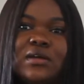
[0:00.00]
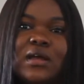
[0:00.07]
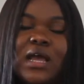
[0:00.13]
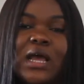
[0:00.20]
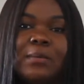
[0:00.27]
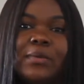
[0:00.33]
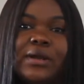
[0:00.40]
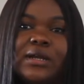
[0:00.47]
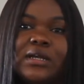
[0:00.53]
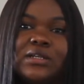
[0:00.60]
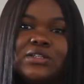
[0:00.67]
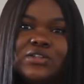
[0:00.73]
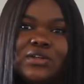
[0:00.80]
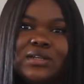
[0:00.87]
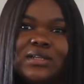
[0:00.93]
American
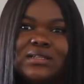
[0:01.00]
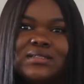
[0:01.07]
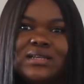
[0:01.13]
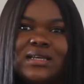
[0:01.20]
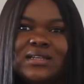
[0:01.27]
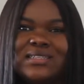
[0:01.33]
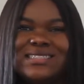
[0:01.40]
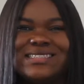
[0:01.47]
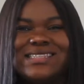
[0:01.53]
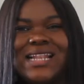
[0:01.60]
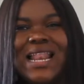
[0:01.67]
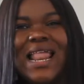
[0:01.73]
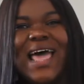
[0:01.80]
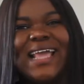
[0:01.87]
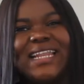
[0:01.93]
dollars, and
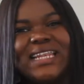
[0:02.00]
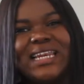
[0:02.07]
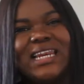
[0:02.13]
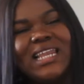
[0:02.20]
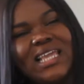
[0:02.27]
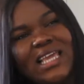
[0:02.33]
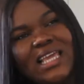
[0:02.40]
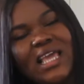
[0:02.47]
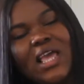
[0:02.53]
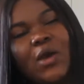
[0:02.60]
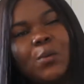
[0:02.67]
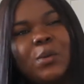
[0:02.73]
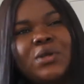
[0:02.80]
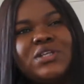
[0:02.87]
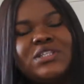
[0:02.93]
slightly
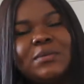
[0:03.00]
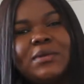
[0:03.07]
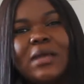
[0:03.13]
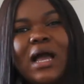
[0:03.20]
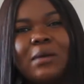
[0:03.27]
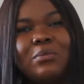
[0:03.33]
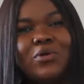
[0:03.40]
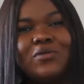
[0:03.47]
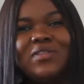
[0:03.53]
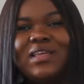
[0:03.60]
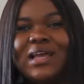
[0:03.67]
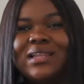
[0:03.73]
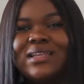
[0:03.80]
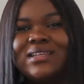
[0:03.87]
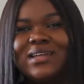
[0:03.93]
we used to be above the
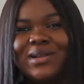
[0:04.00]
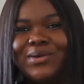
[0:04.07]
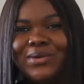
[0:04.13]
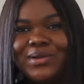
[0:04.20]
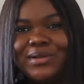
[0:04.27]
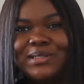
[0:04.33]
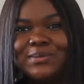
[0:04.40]
Canadian dollars,